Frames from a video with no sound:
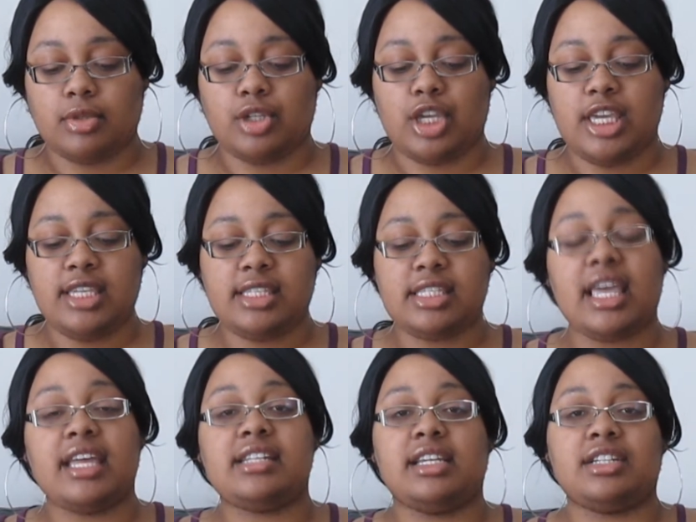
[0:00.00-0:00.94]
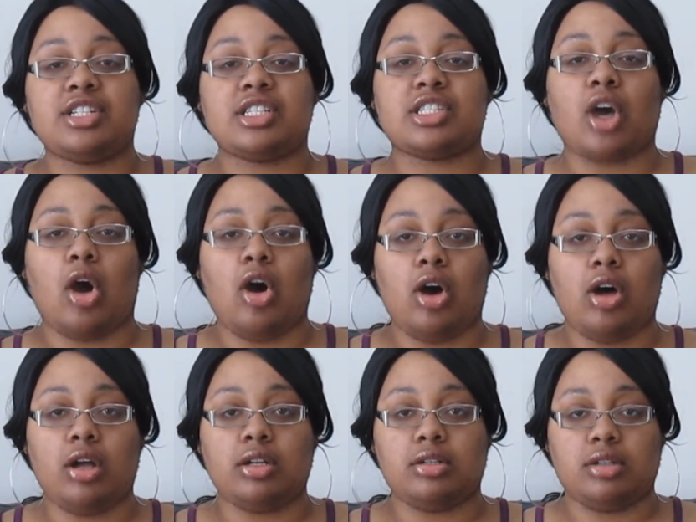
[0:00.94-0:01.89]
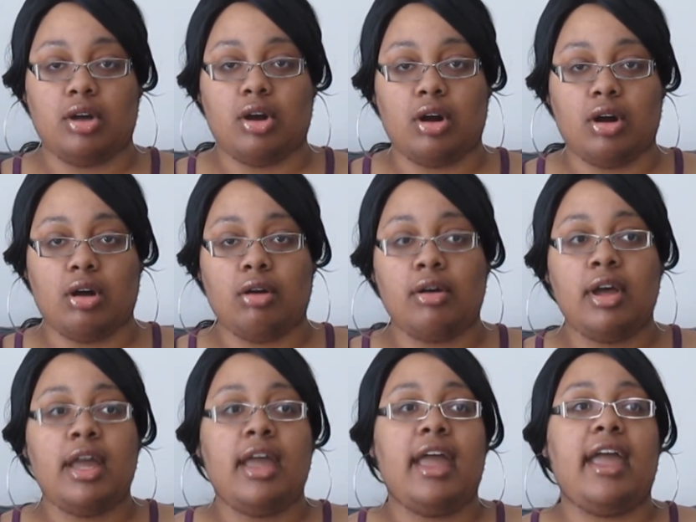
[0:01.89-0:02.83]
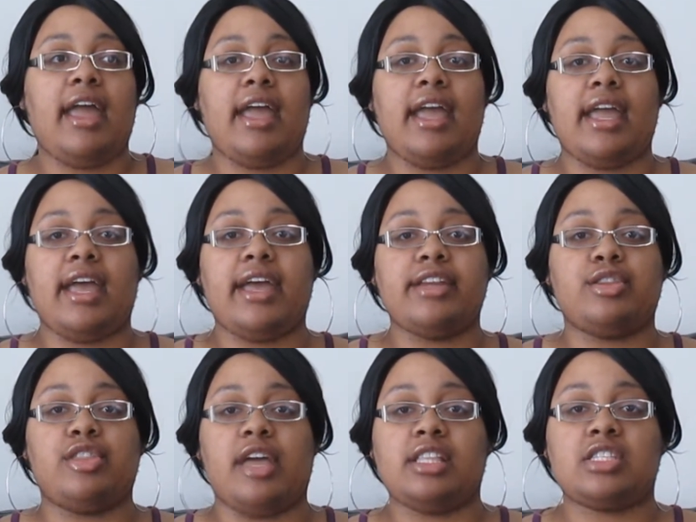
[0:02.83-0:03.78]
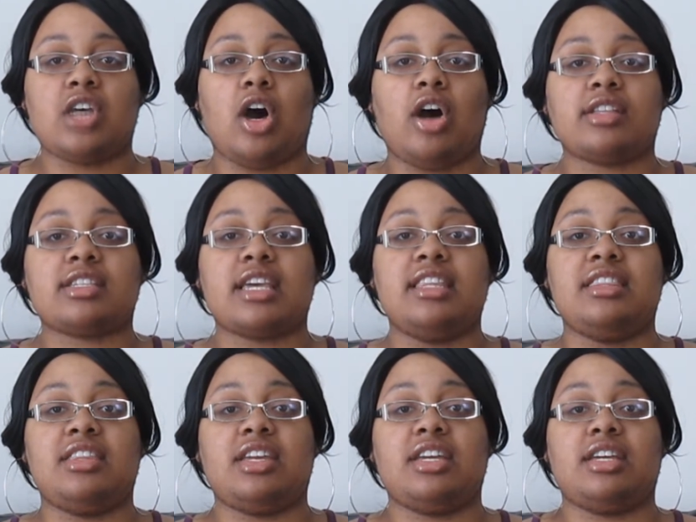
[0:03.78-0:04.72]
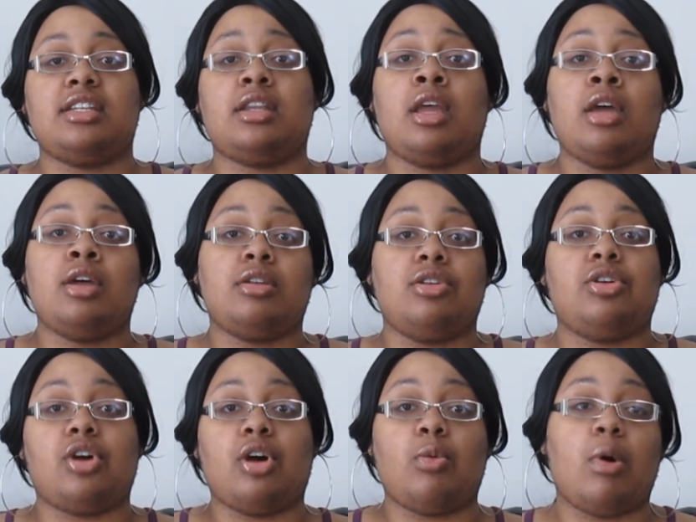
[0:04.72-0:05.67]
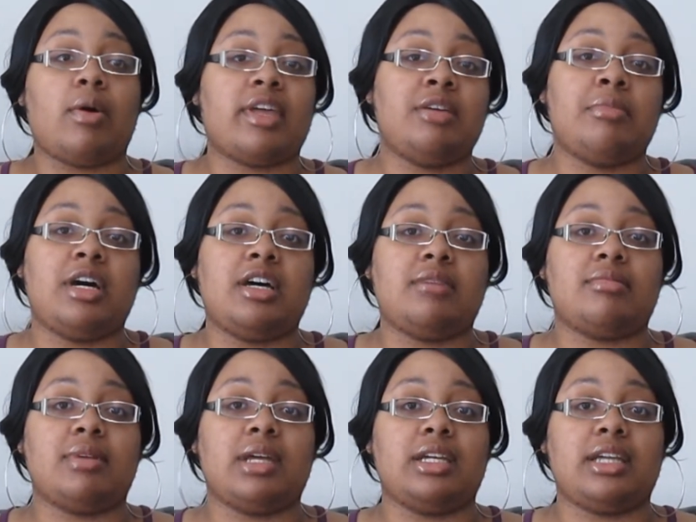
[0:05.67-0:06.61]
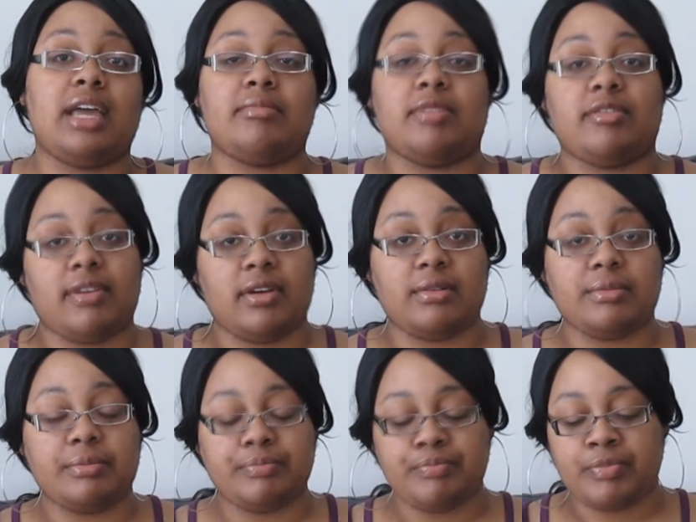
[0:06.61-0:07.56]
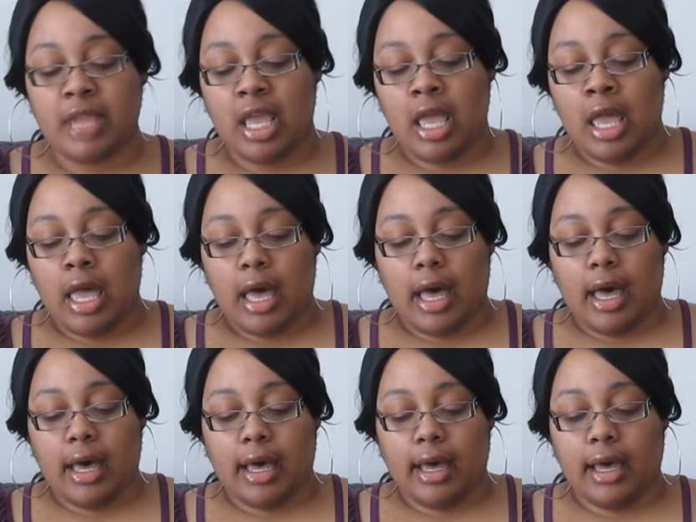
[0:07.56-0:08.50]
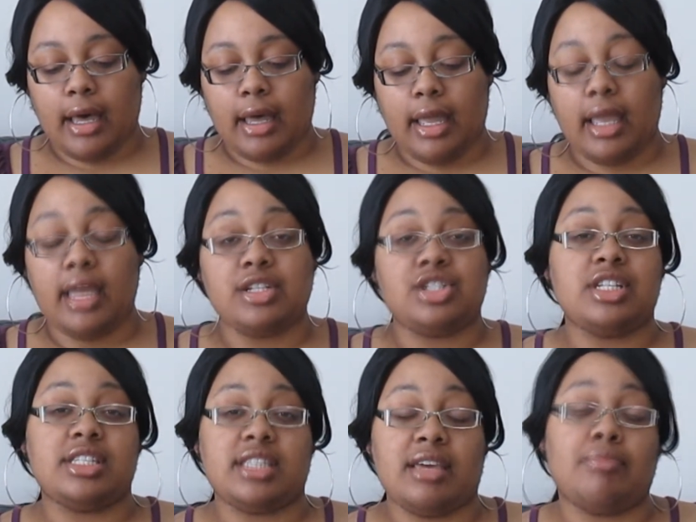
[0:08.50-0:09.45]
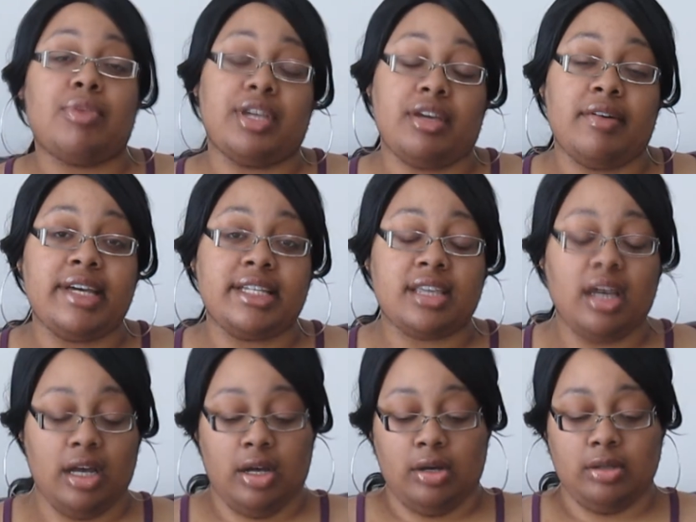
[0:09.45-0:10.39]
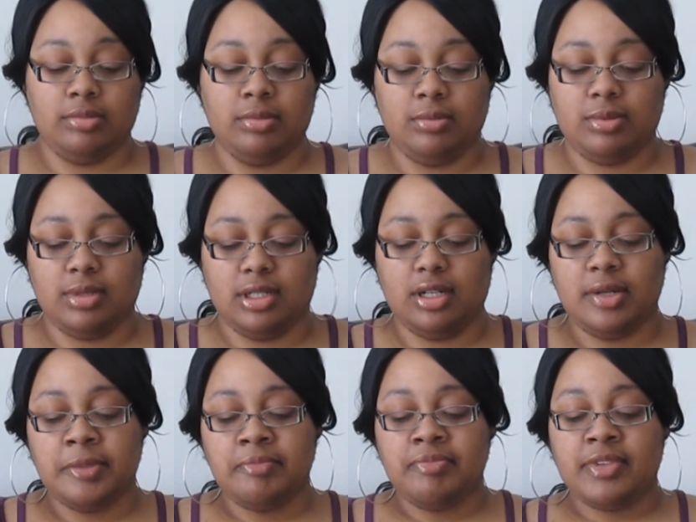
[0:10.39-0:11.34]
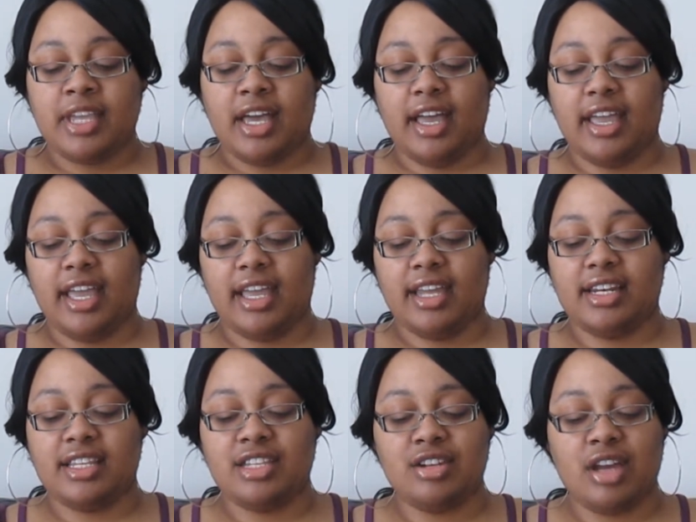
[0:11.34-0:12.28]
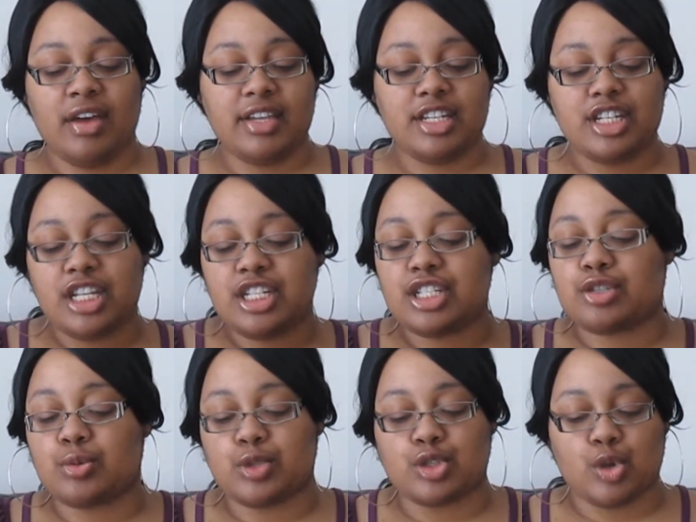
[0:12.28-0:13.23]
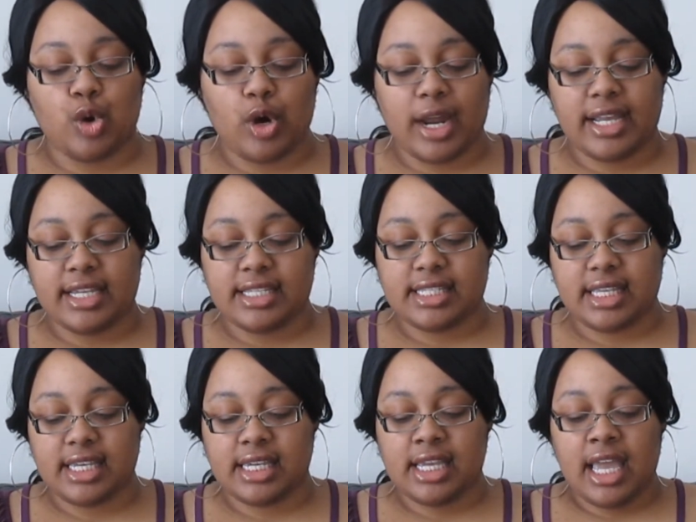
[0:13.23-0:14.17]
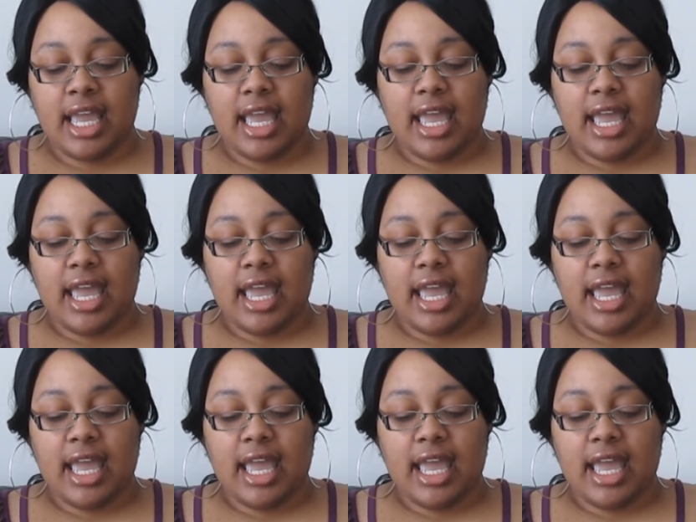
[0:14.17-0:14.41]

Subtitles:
he said Dutchess called the girl, and they talked, and then the girl woke him up and gave him the phone. And she said, bring your ass home. And, you know, it just was crazy.